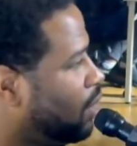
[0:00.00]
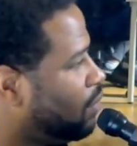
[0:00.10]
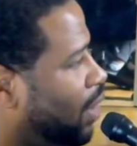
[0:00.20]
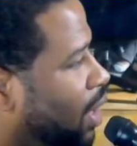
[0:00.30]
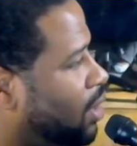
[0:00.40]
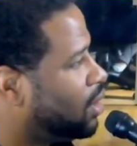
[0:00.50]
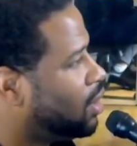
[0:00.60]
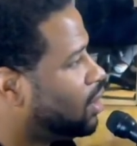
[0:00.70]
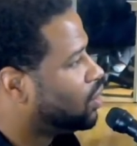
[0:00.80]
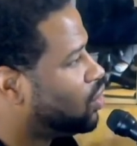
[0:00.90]
right?
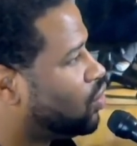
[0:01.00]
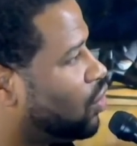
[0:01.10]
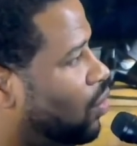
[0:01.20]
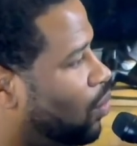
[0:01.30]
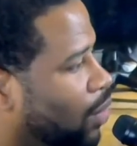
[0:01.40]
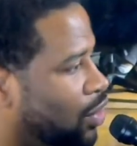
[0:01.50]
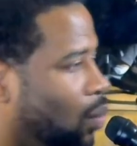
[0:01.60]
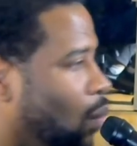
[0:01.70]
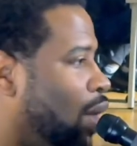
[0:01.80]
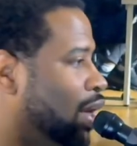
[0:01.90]
So with
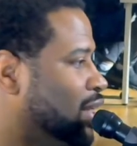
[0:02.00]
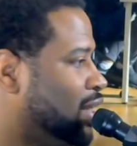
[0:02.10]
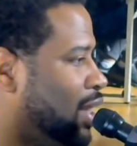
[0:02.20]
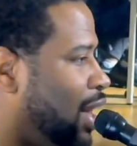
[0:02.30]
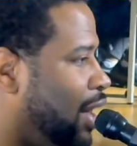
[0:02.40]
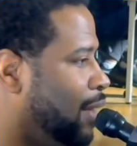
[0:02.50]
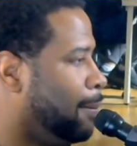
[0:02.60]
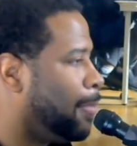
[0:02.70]
one slot,